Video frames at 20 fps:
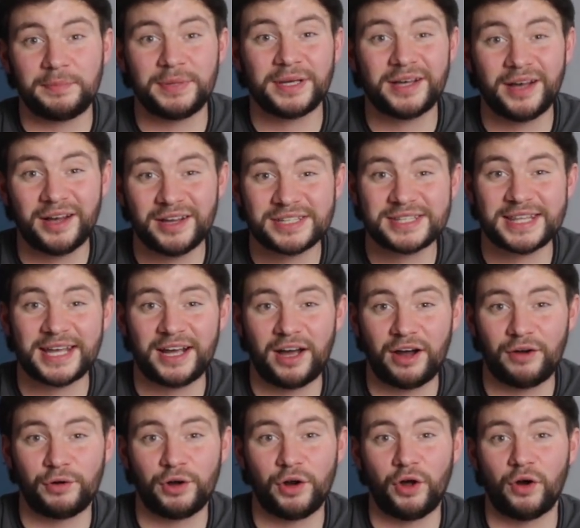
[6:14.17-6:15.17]
because they
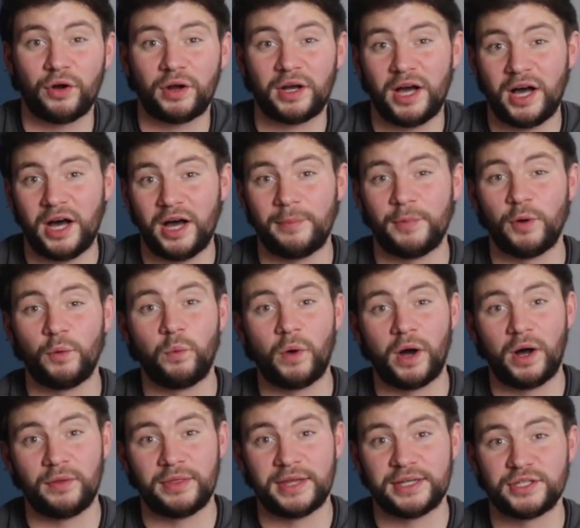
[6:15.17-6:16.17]
are a lot calmer
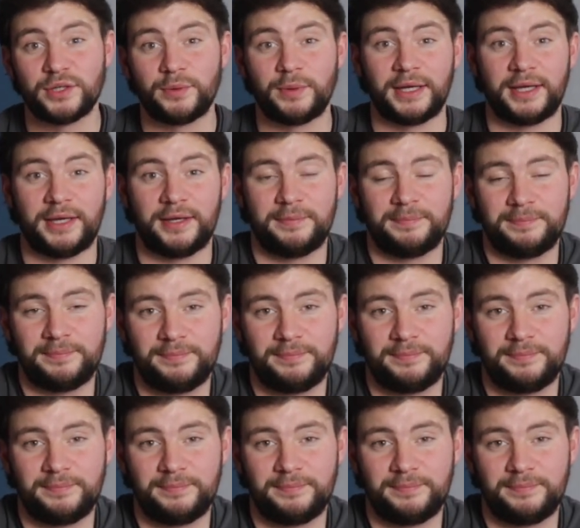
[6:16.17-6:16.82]
while they're doing it.